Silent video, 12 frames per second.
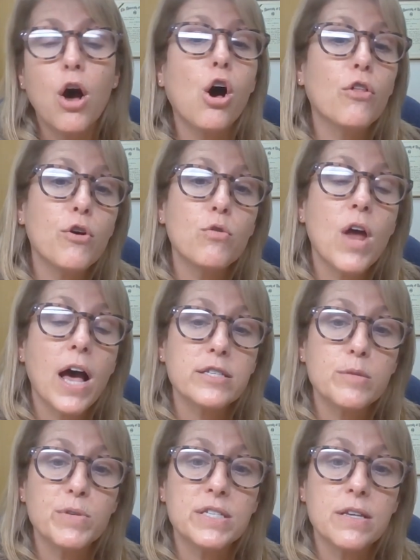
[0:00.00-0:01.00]
although not
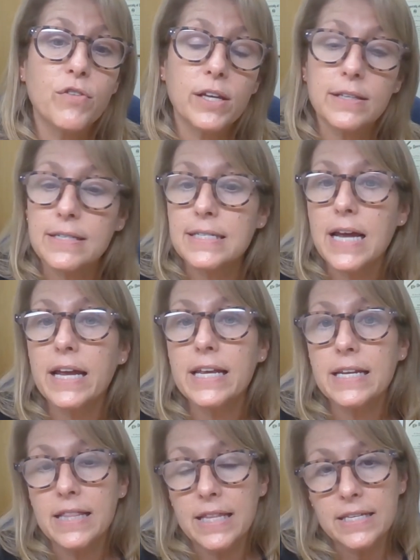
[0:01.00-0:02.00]
specifically
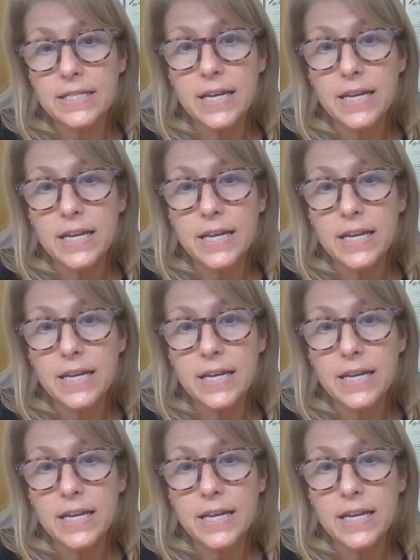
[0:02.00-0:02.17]
studied in these